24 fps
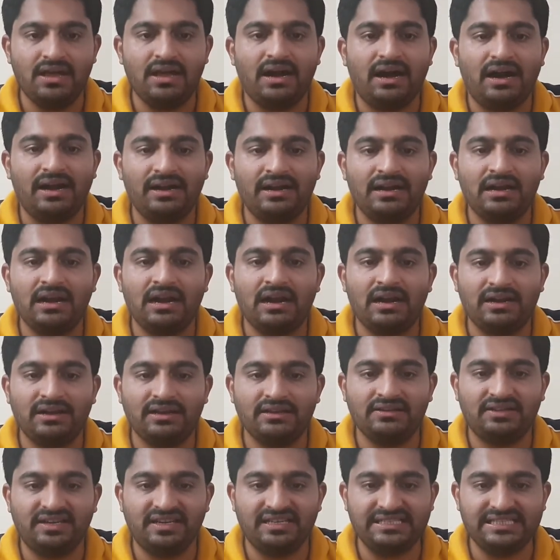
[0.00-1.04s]
Under Article
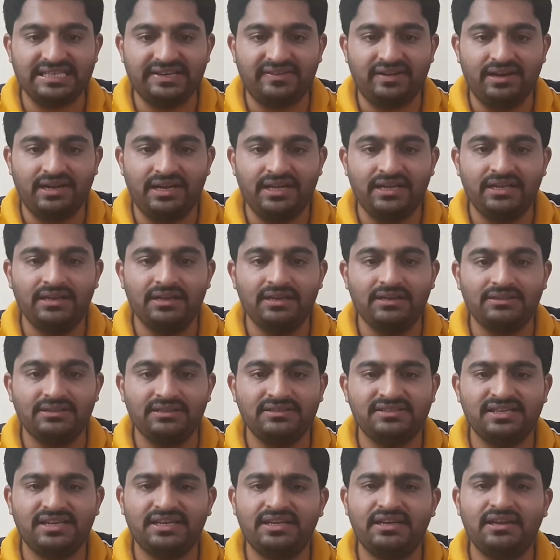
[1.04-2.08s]
370, the
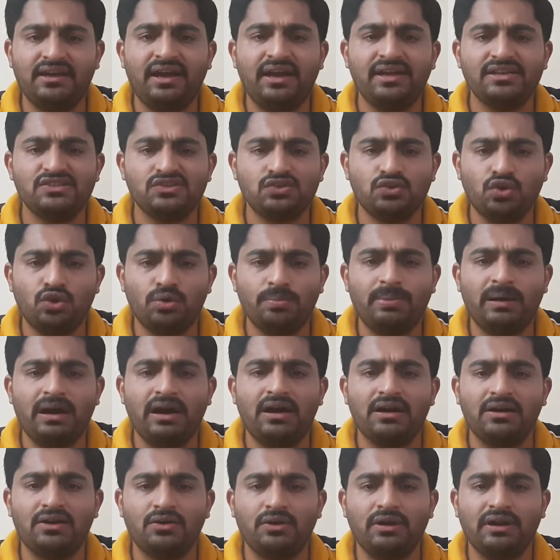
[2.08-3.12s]
centre has no
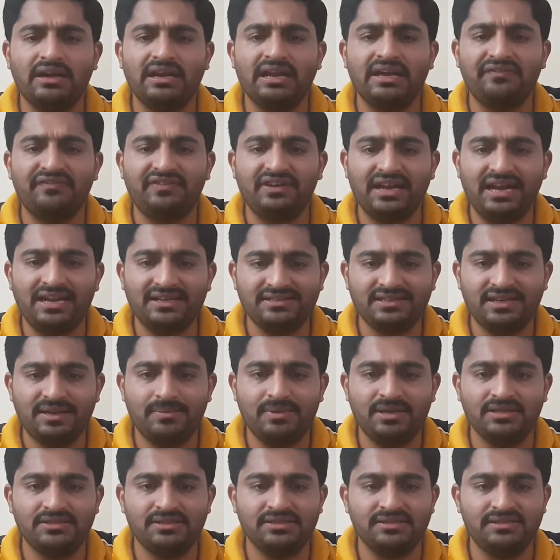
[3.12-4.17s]
power to declare financial
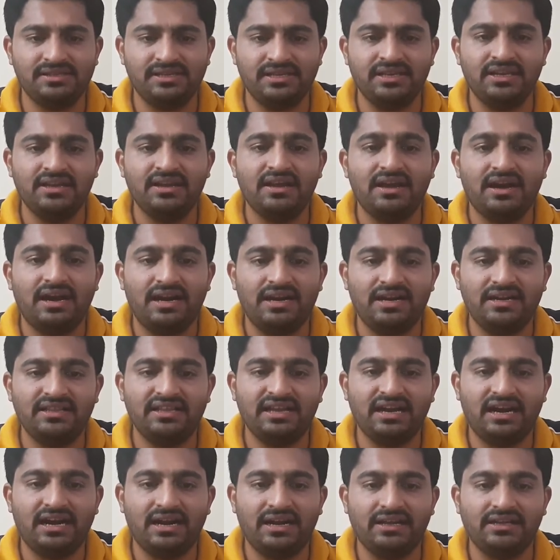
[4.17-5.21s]
emergency under the
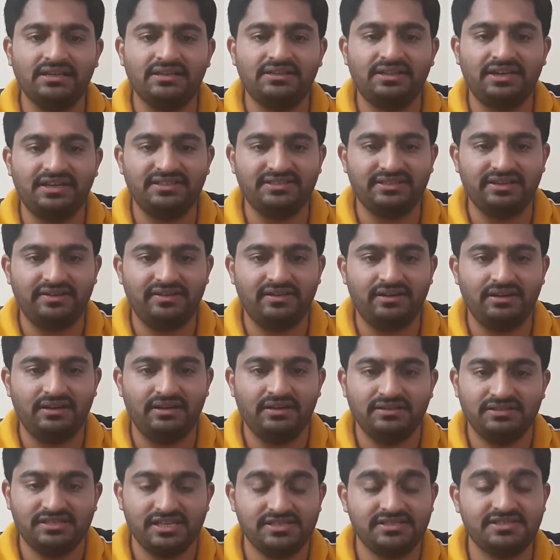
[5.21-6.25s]
Article
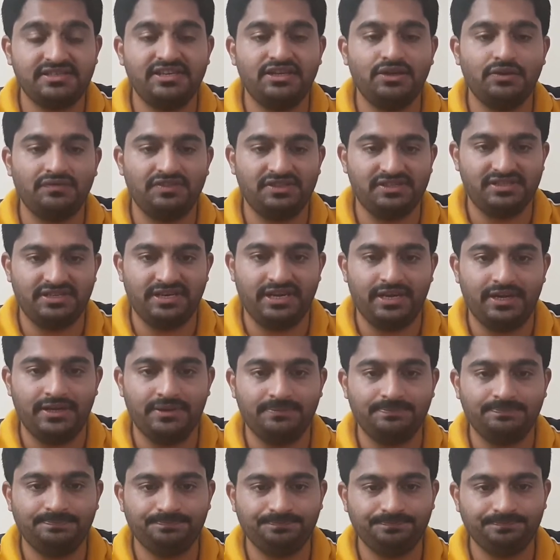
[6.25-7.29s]
360 of the state.
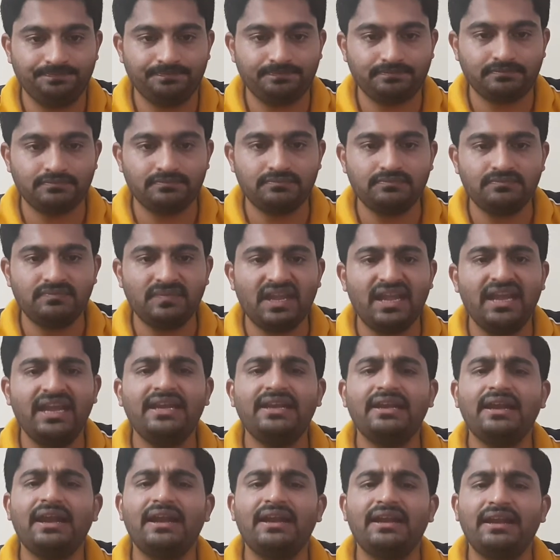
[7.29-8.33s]
It
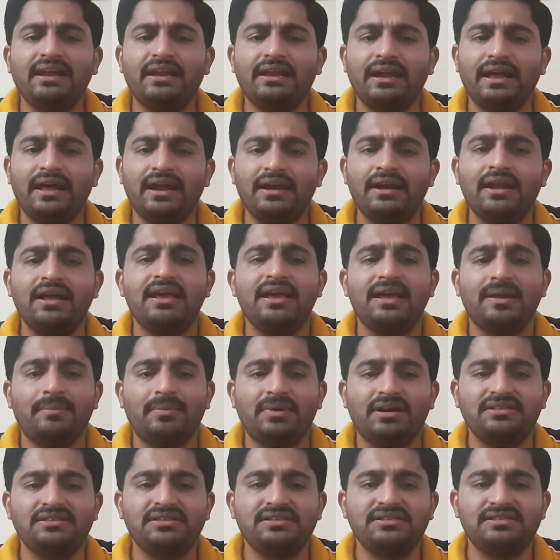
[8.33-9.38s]
can declare
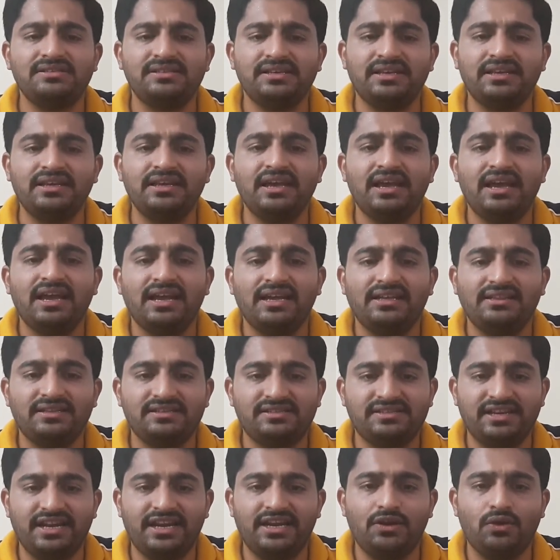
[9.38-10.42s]
emergency in the
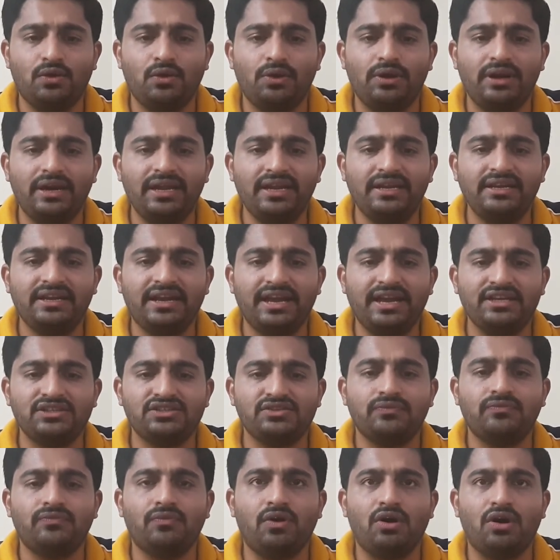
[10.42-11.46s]
state only in case
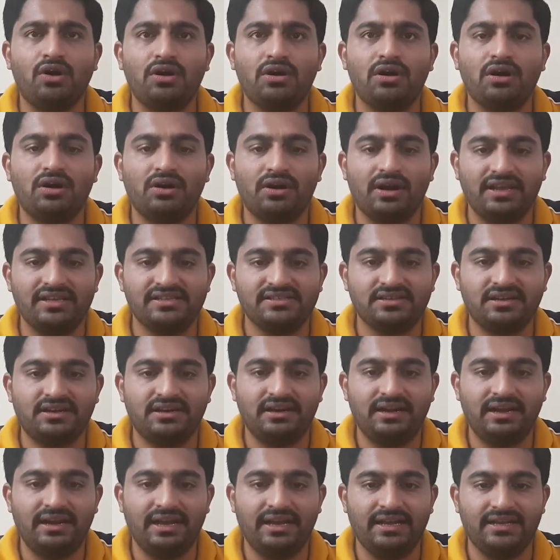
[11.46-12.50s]
of war or external
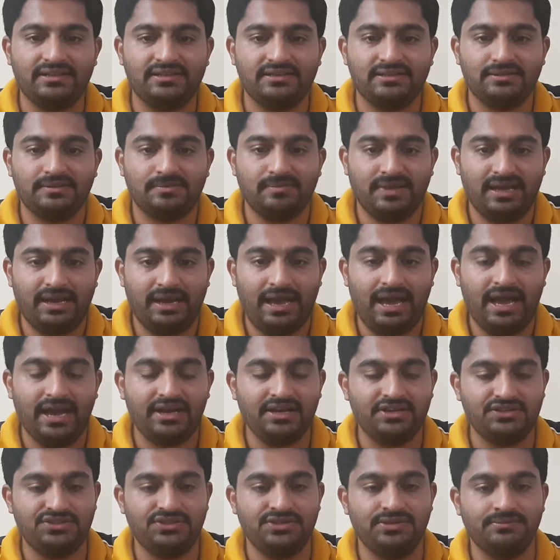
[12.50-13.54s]

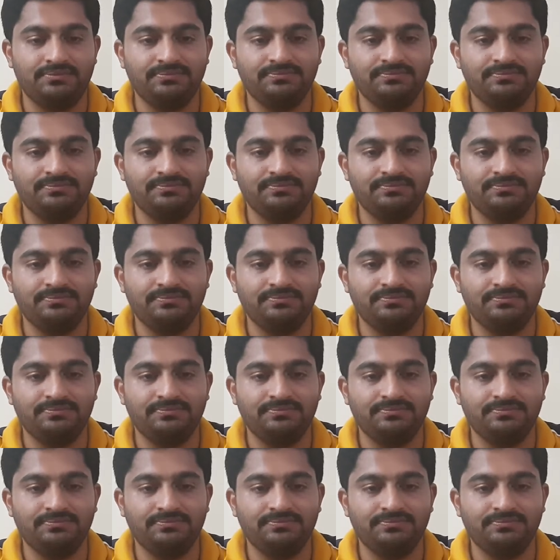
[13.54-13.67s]
aggression.